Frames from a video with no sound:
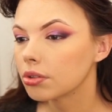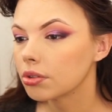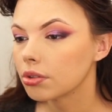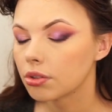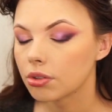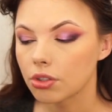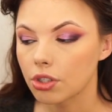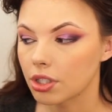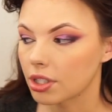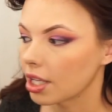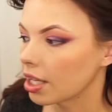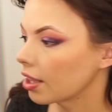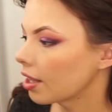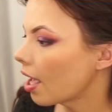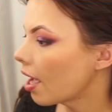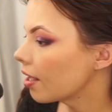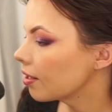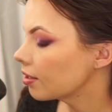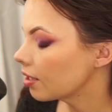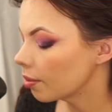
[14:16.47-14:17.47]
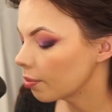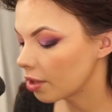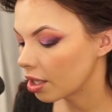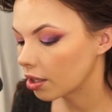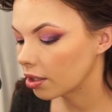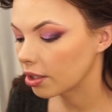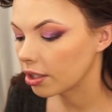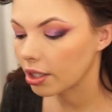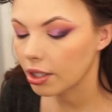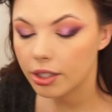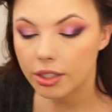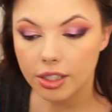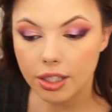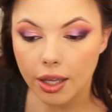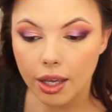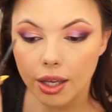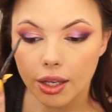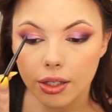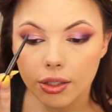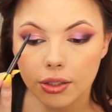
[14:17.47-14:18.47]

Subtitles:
Just like that. Same thing on the other side.